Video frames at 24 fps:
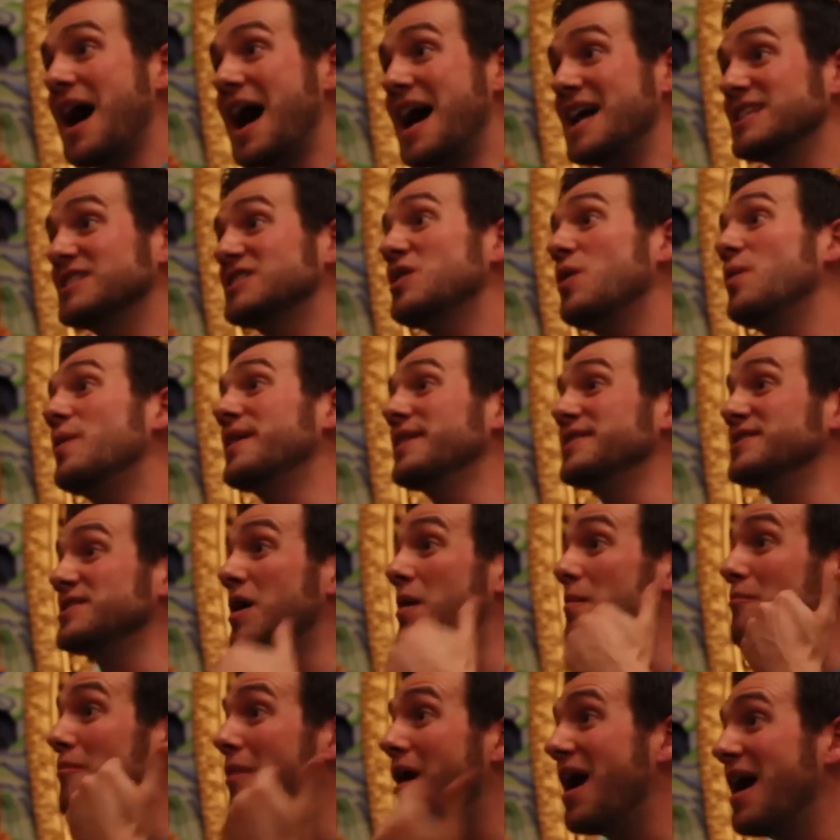And so it is
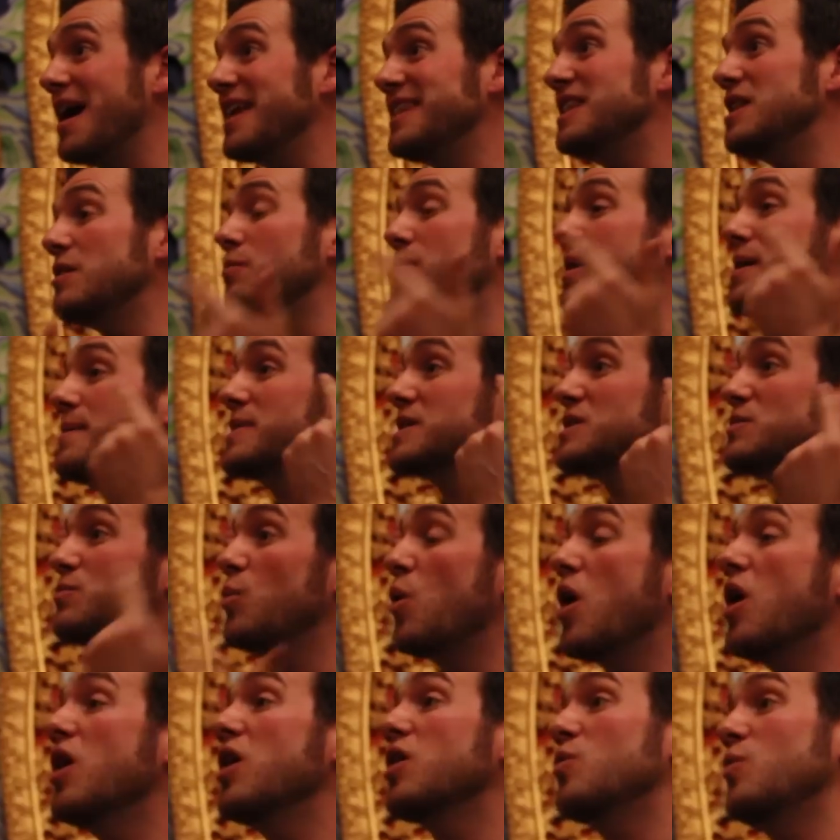our mind that we must
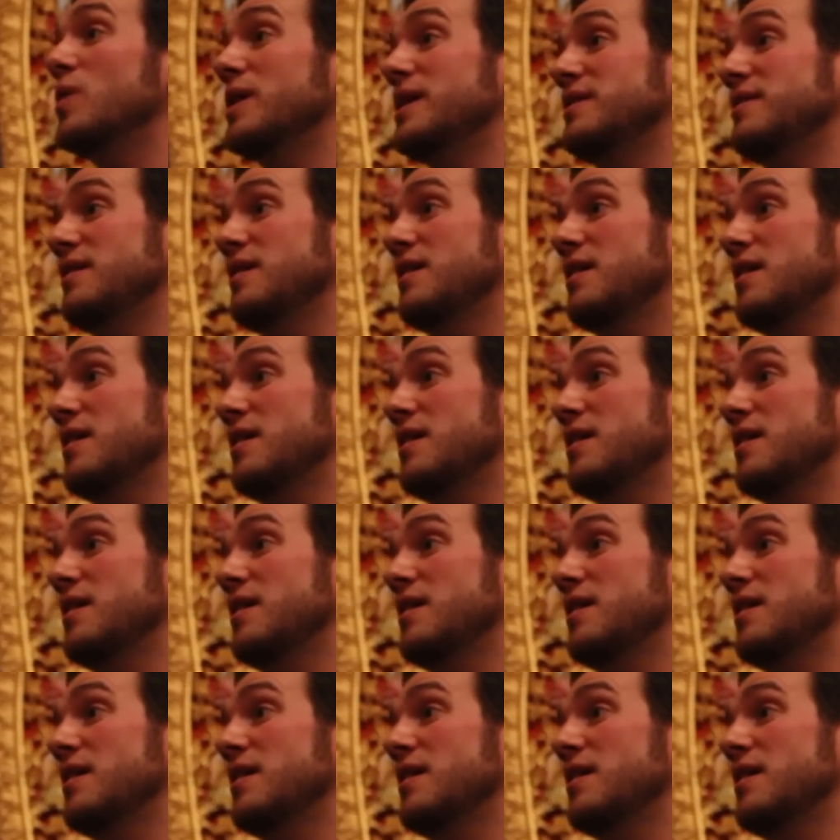work with